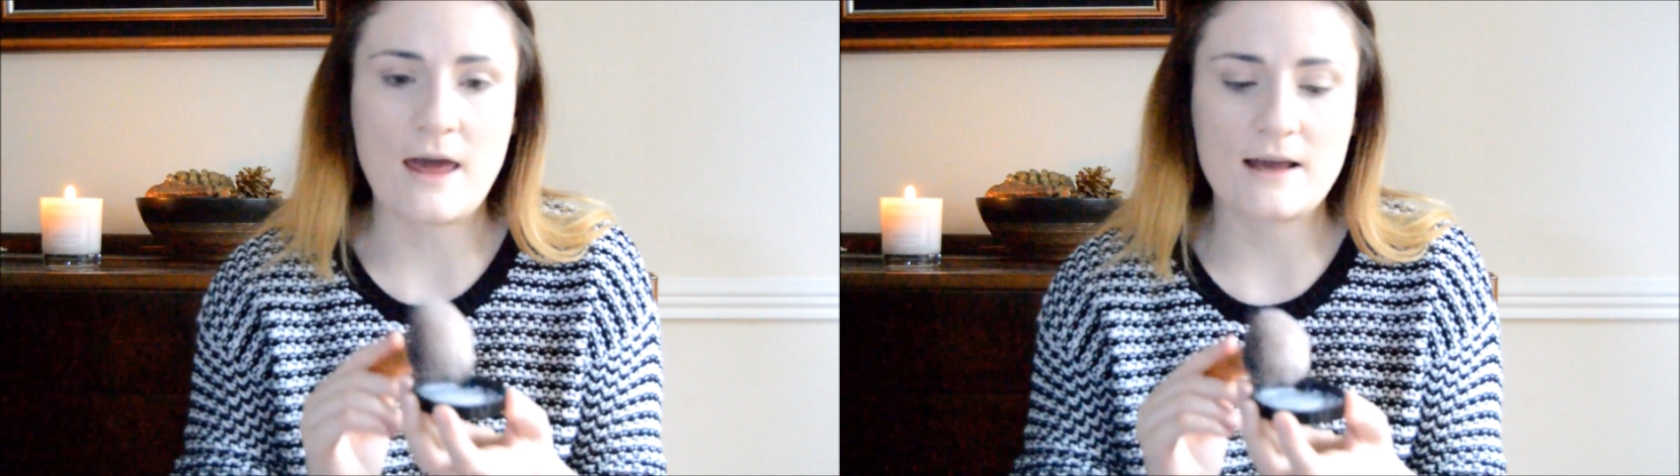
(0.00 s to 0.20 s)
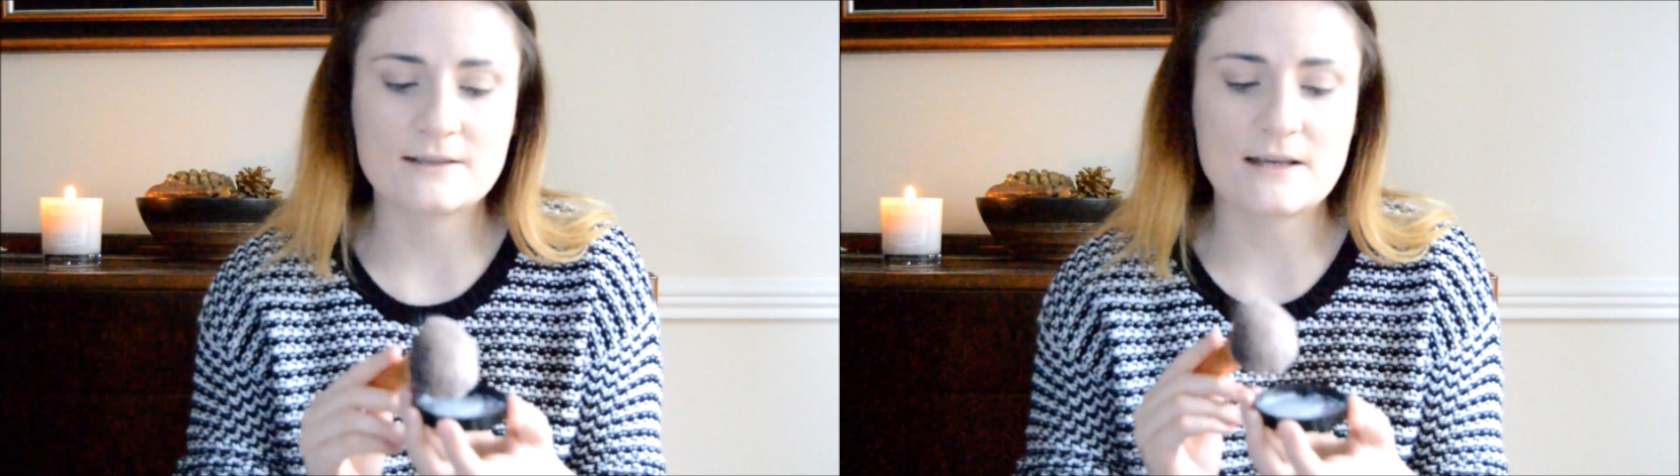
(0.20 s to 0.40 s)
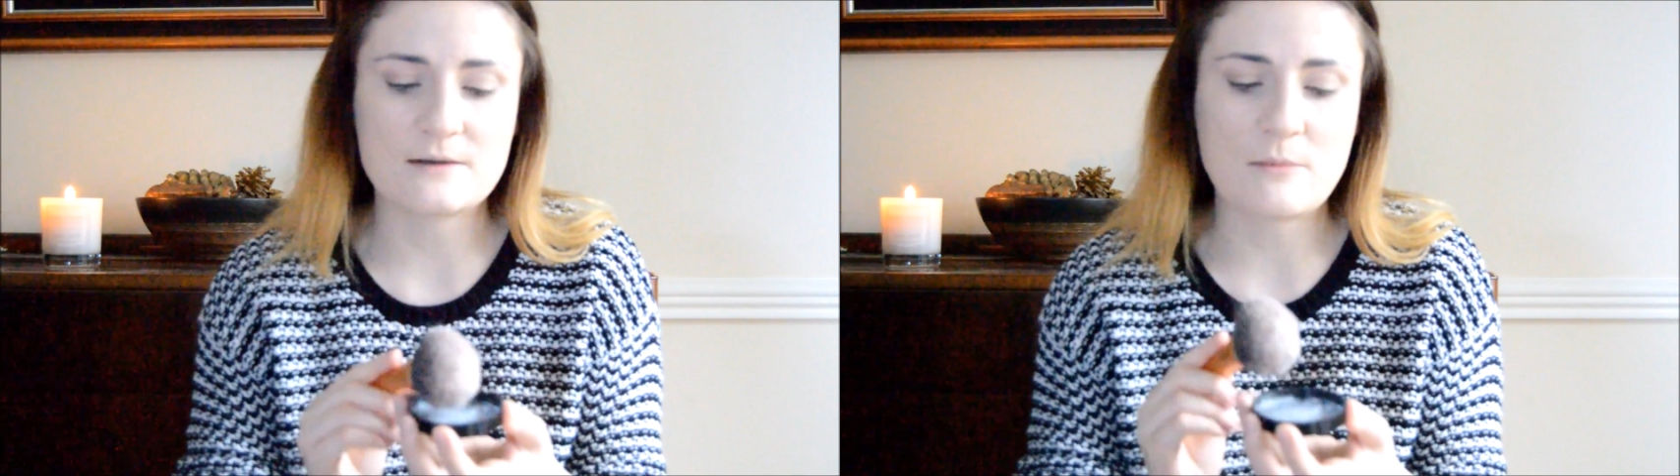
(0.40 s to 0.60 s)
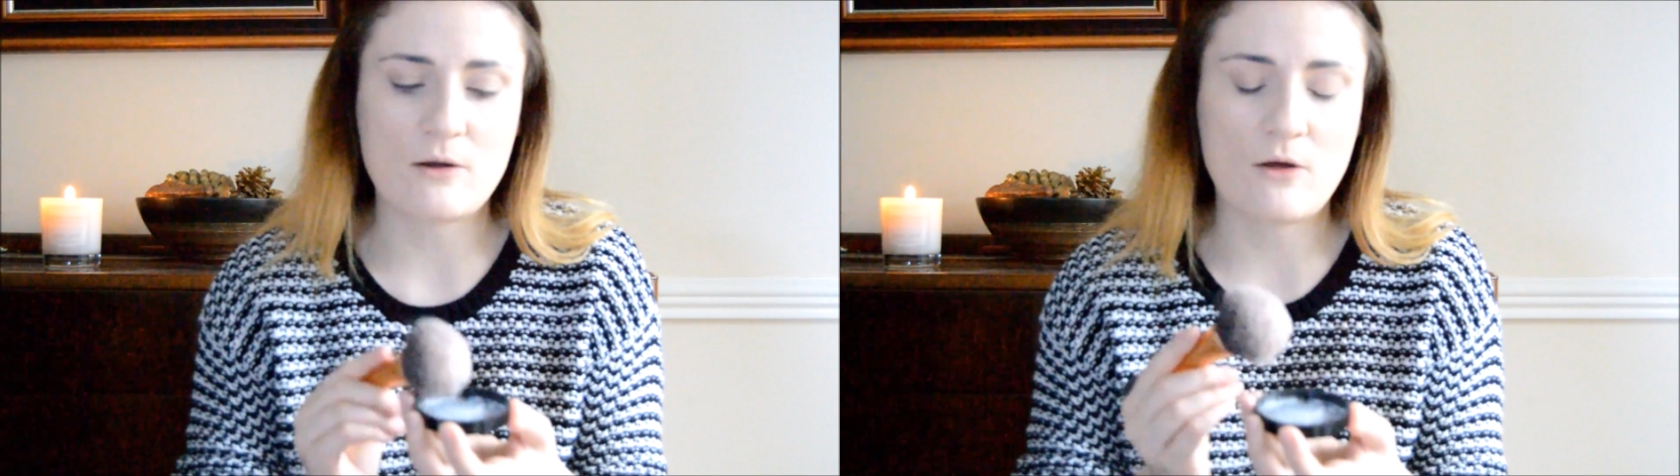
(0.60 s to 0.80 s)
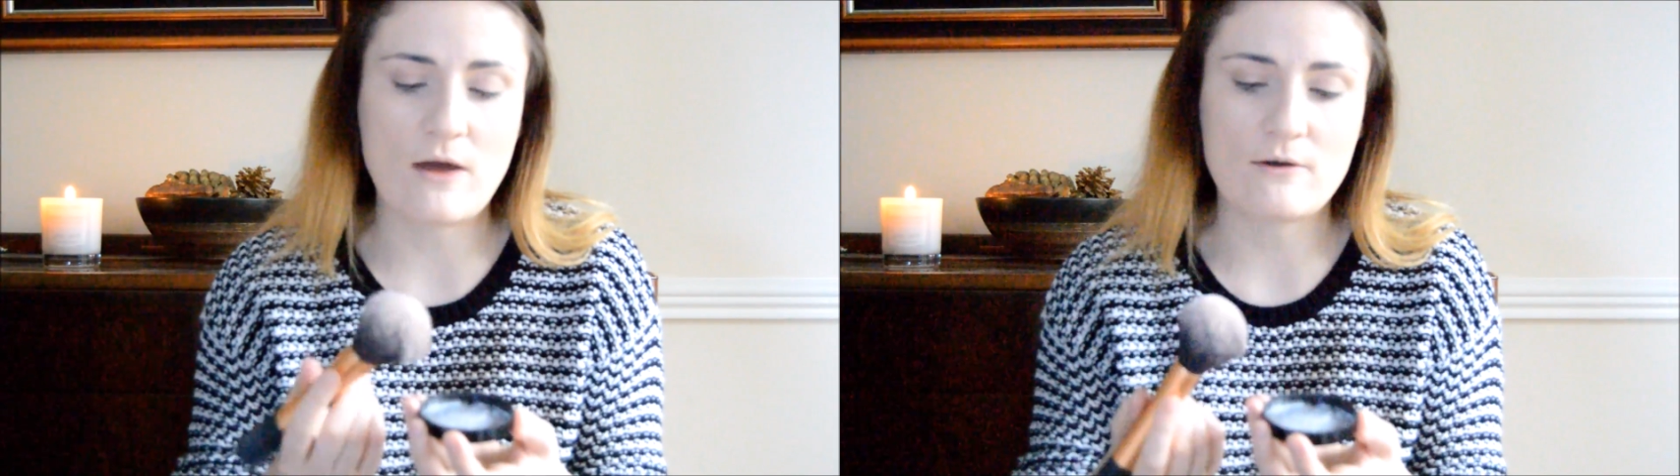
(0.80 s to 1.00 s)
excess
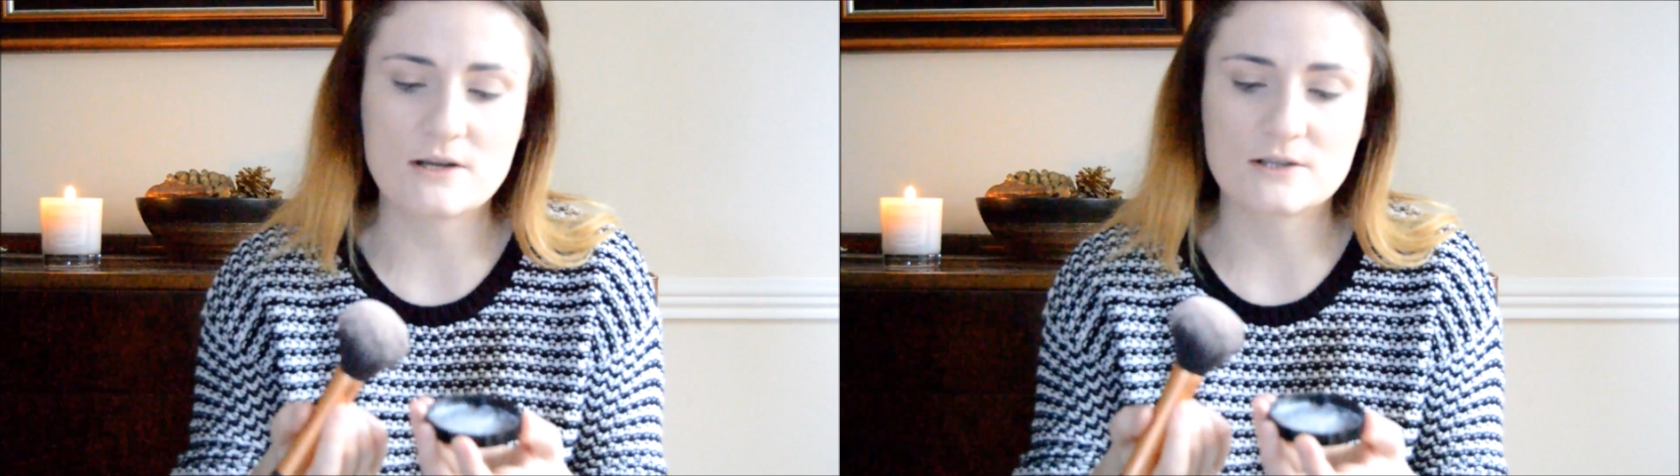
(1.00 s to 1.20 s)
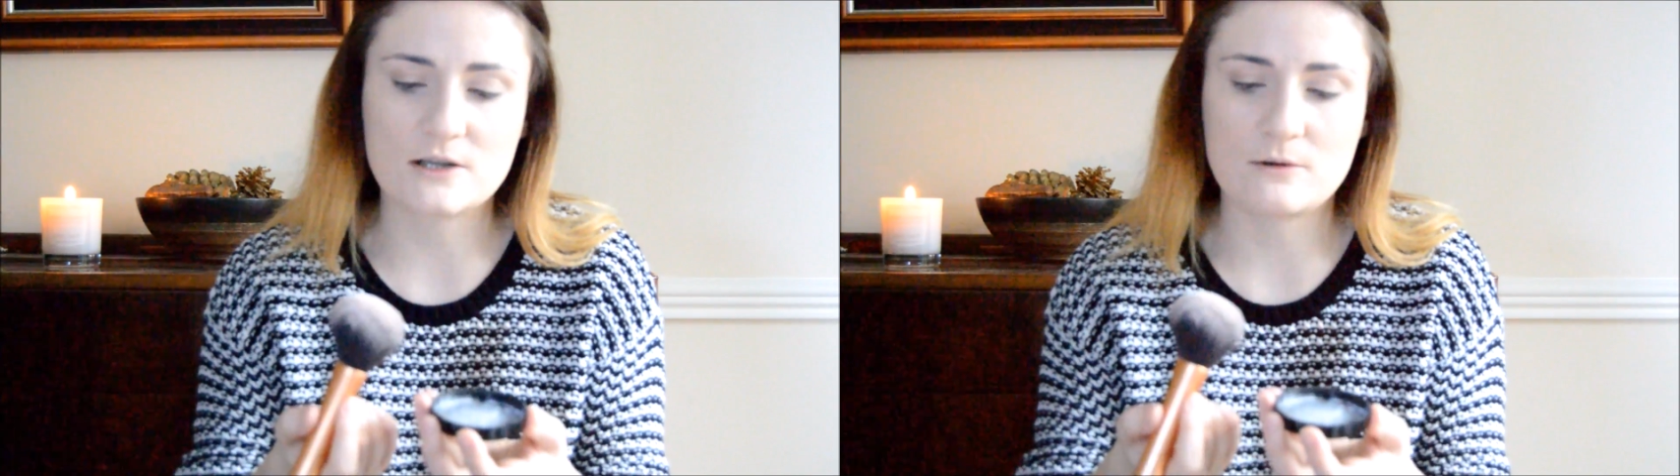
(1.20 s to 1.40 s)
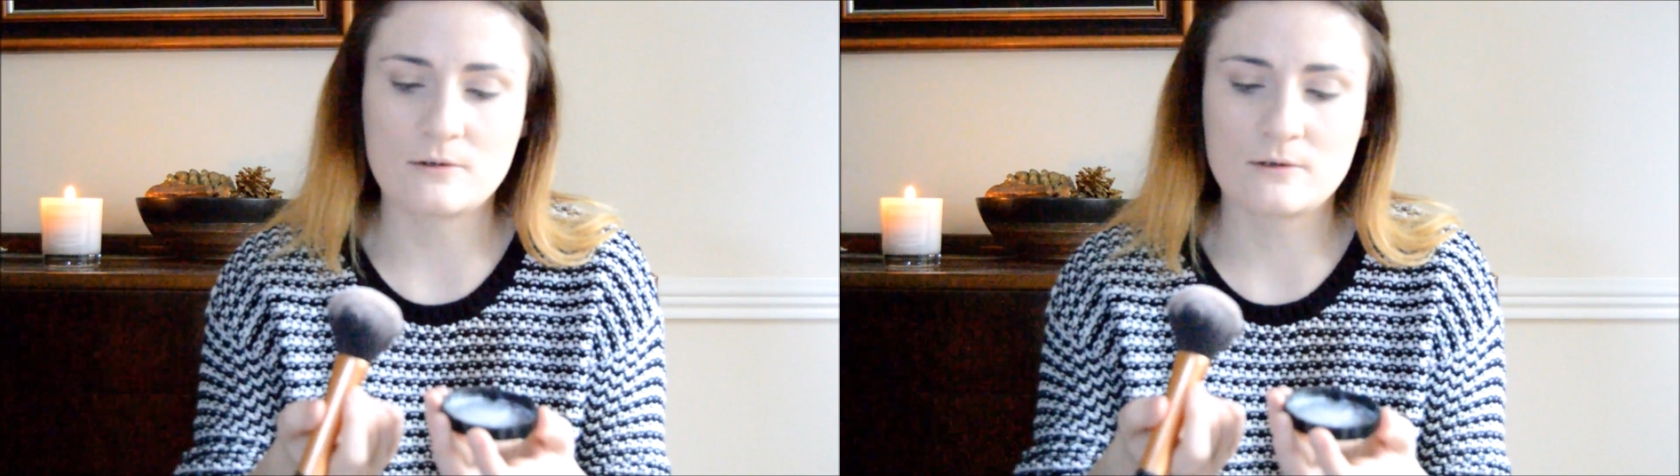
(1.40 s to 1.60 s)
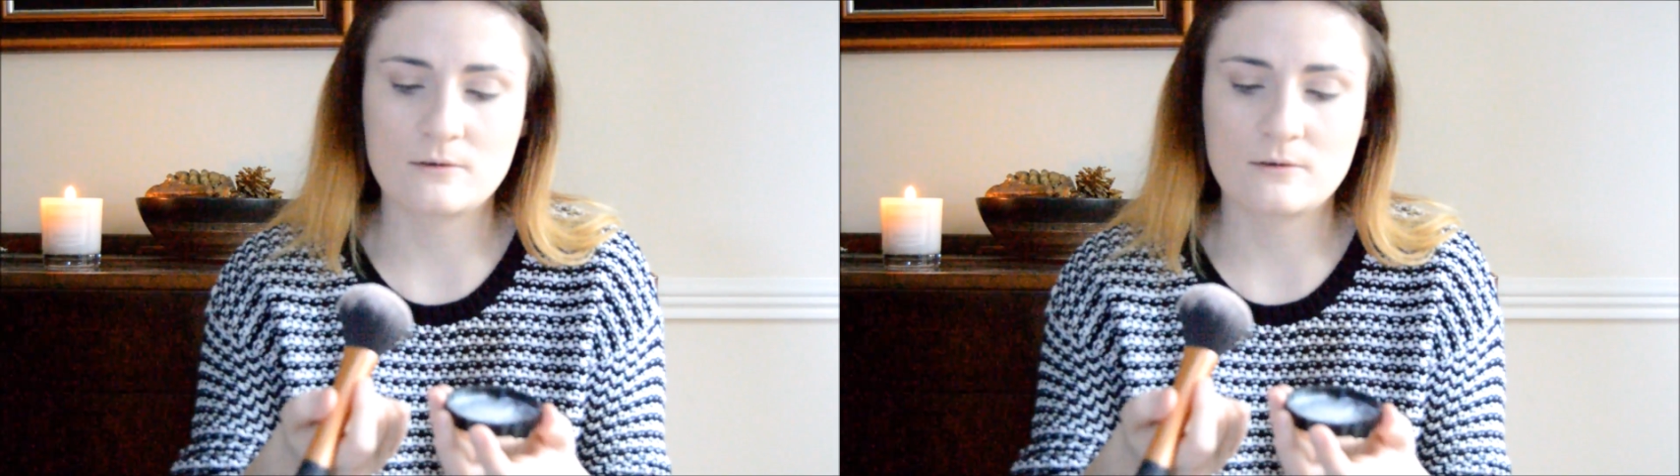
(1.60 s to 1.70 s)
amount on there and it's going to,